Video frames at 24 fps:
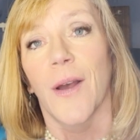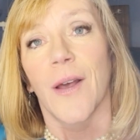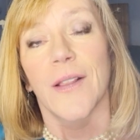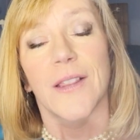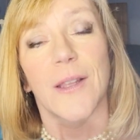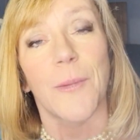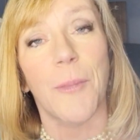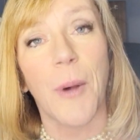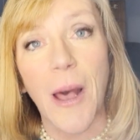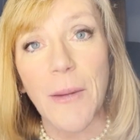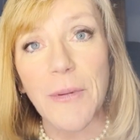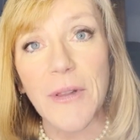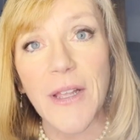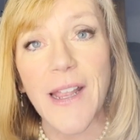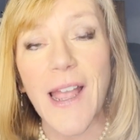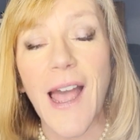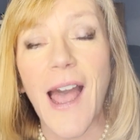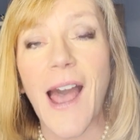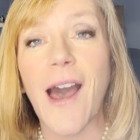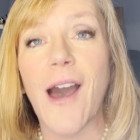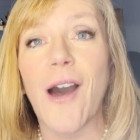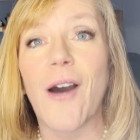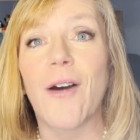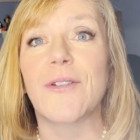the Public
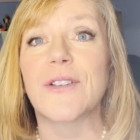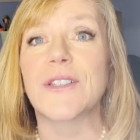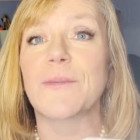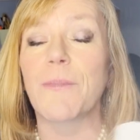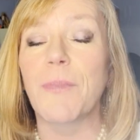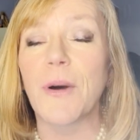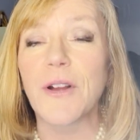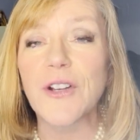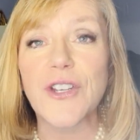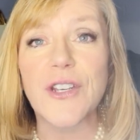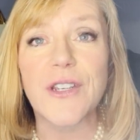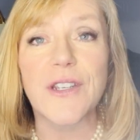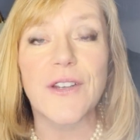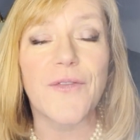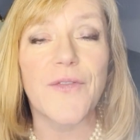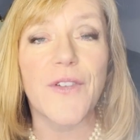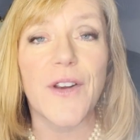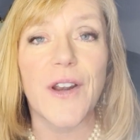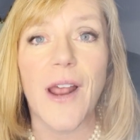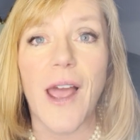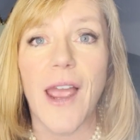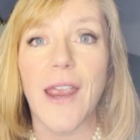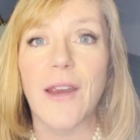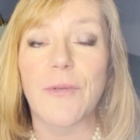House, a bunch of
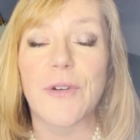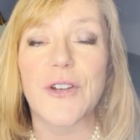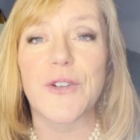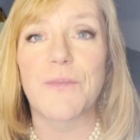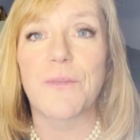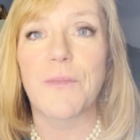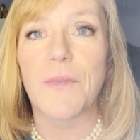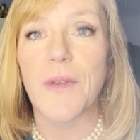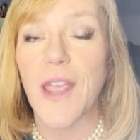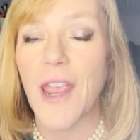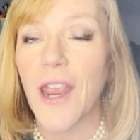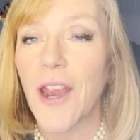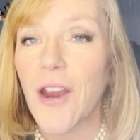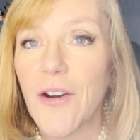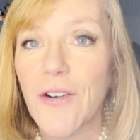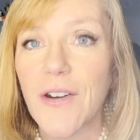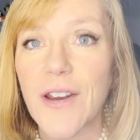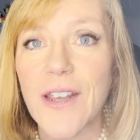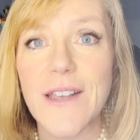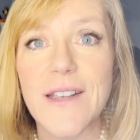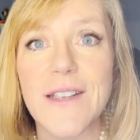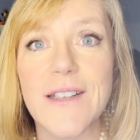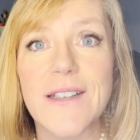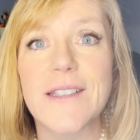different Irish
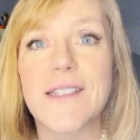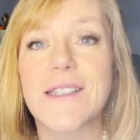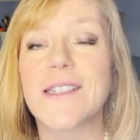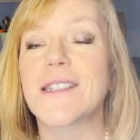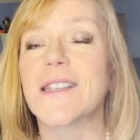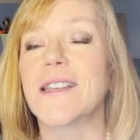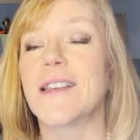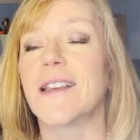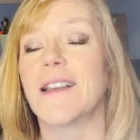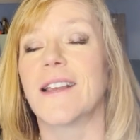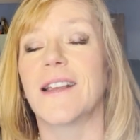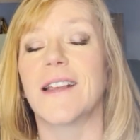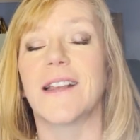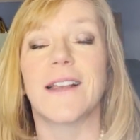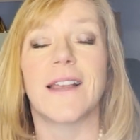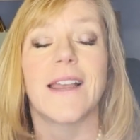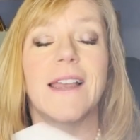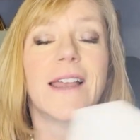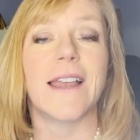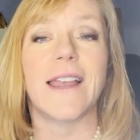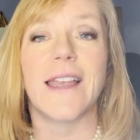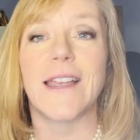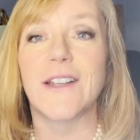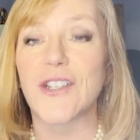areas.
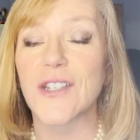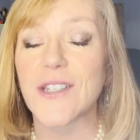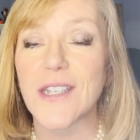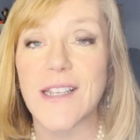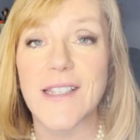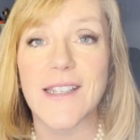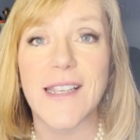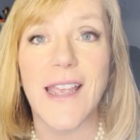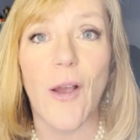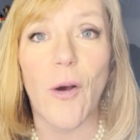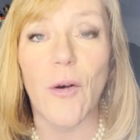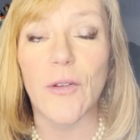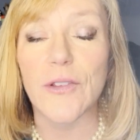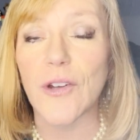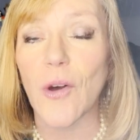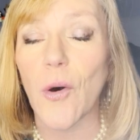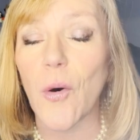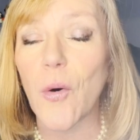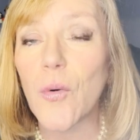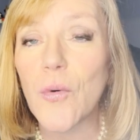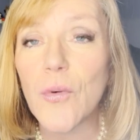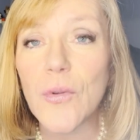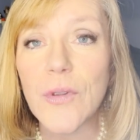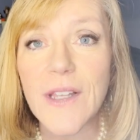It just is. They hold a
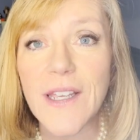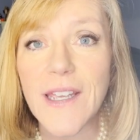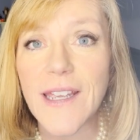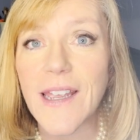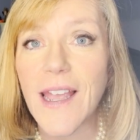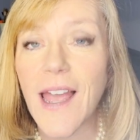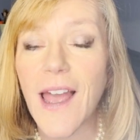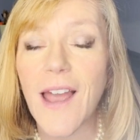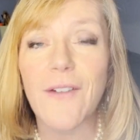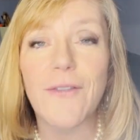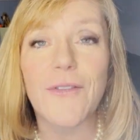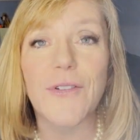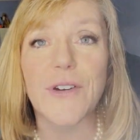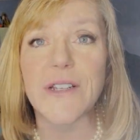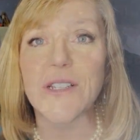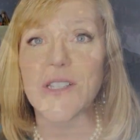hooly every